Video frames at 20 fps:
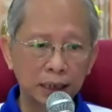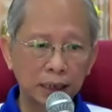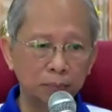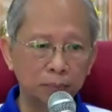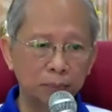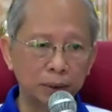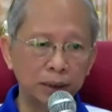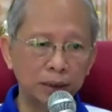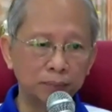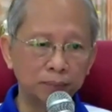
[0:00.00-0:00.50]

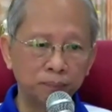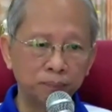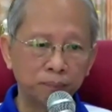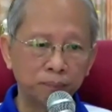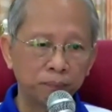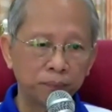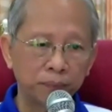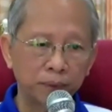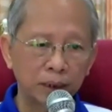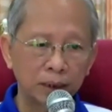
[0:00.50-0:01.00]
happen,
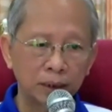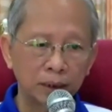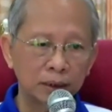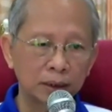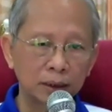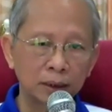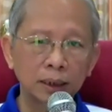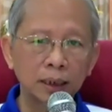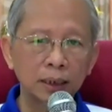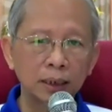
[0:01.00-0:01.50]

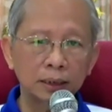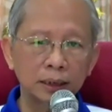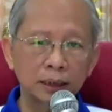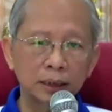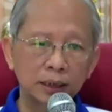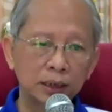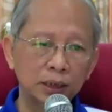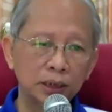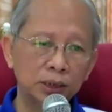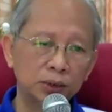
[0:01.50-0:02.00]
and the rest
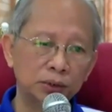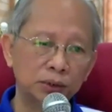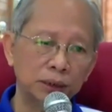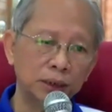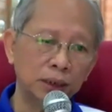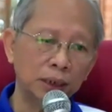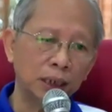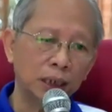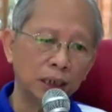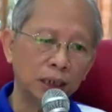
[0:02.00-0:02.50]
is
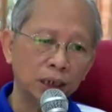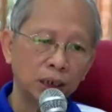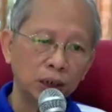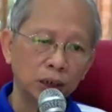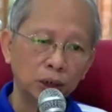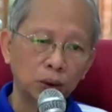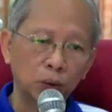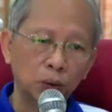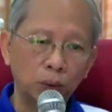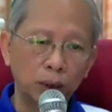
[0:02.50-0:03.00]
history.
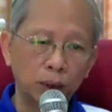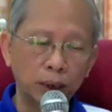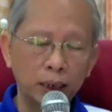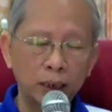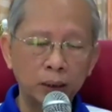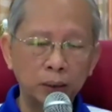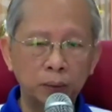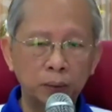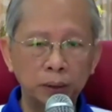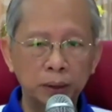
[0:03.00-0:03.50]
So what
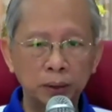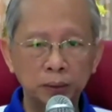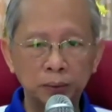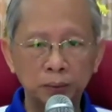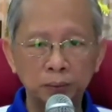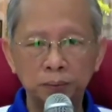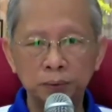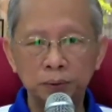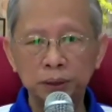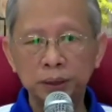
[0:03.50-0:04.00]
I want
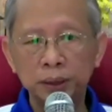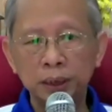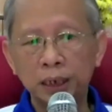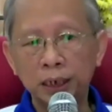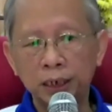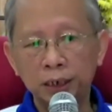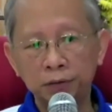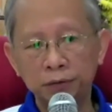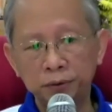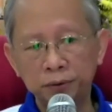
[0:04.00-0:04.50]
to
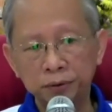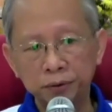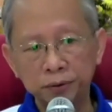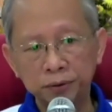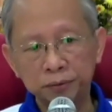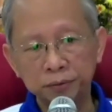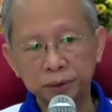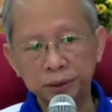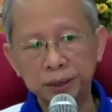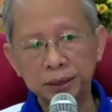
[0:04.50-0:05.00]
share with
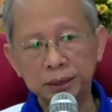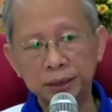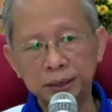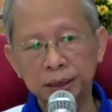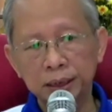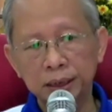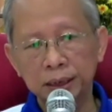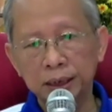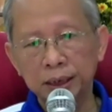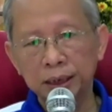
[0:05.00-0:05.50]
you
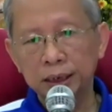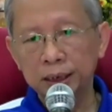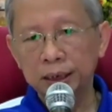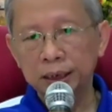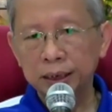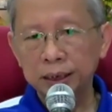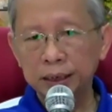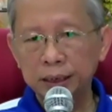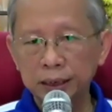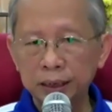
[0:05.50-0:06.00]
is,
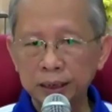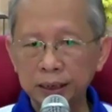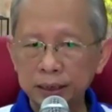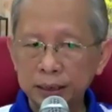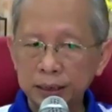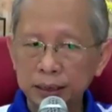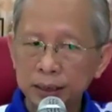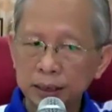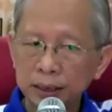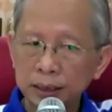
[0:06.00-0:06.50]

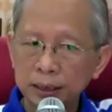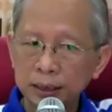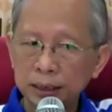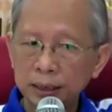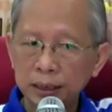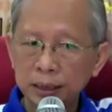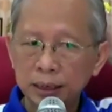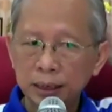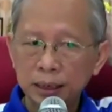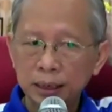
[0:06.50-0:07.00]

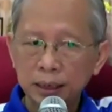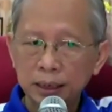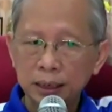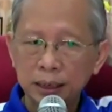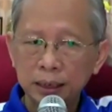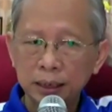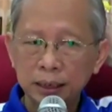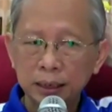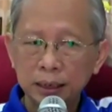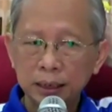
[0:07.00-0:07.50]
initially,
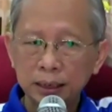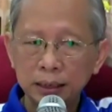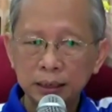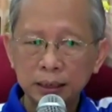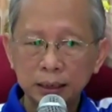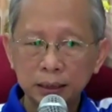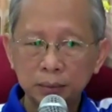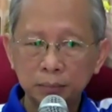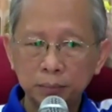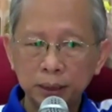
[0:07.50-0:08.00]

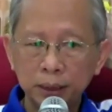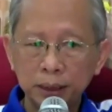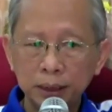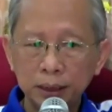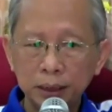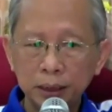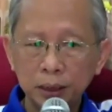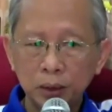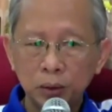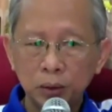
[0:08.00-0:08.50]

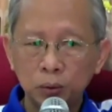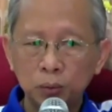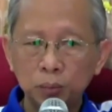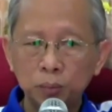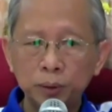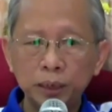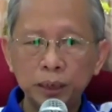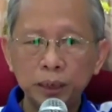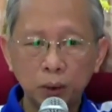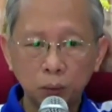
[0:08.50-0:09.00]
determine to
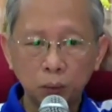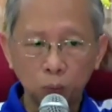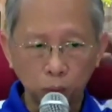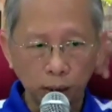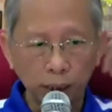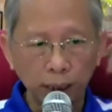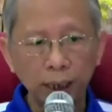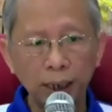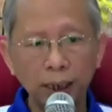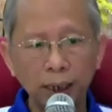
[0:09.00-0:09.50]
be
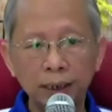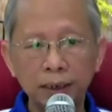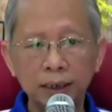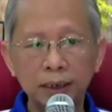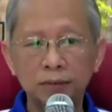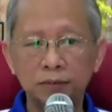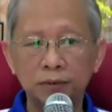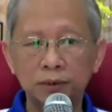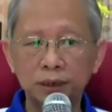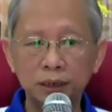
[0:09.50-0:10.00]
aware
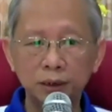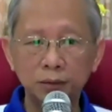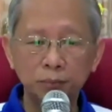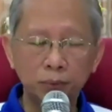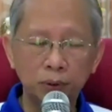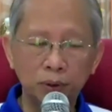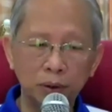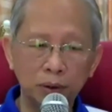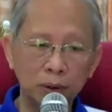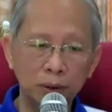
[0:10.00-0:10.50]
is very
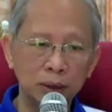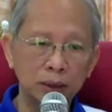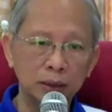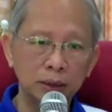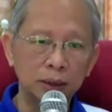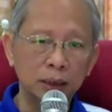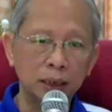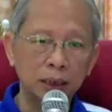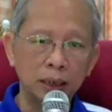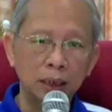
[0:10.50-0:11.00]

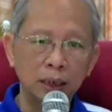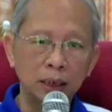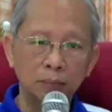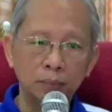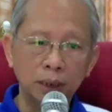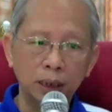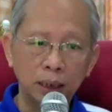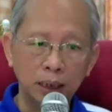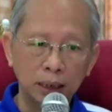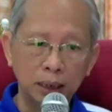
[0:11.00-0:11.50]
important,
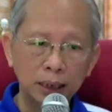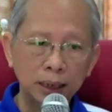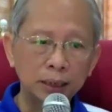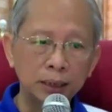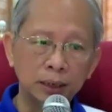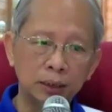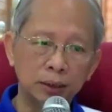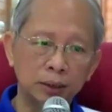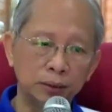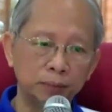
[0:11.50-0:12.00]
but
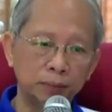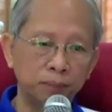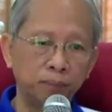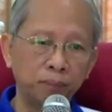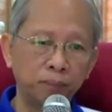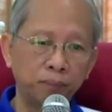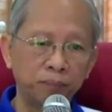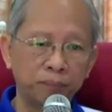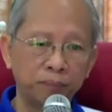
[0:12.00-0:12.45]
later on,